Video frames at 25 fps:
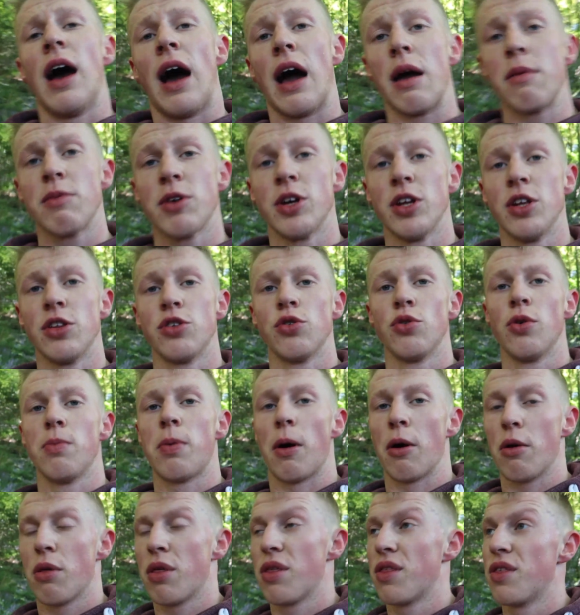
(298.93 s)
I'm gonna do
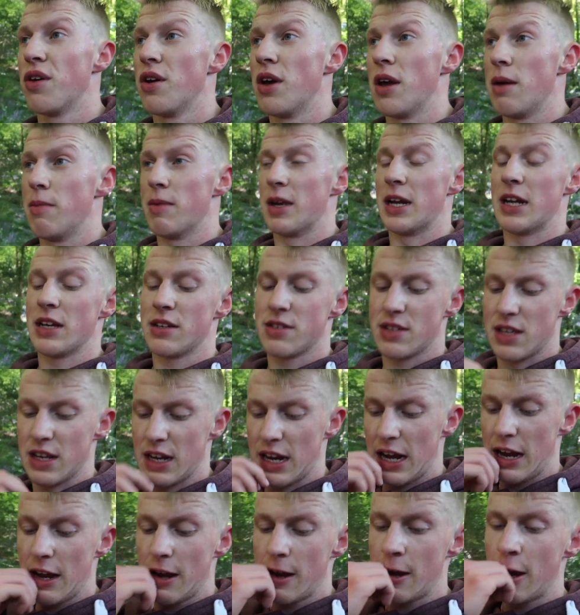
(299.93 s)
about 30 minutes
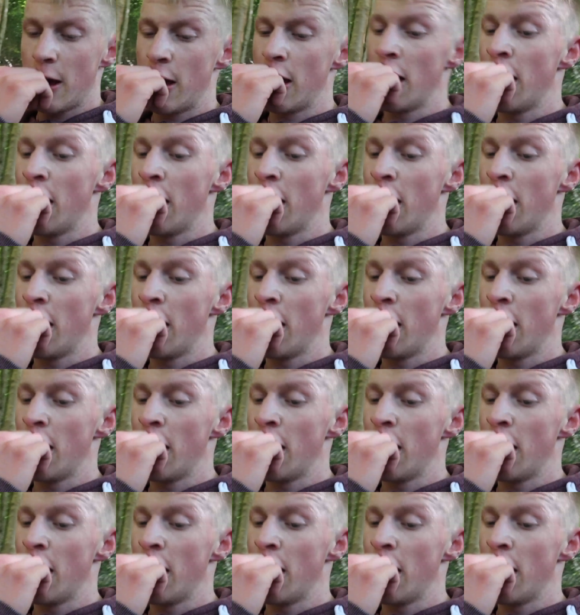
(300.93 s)
today.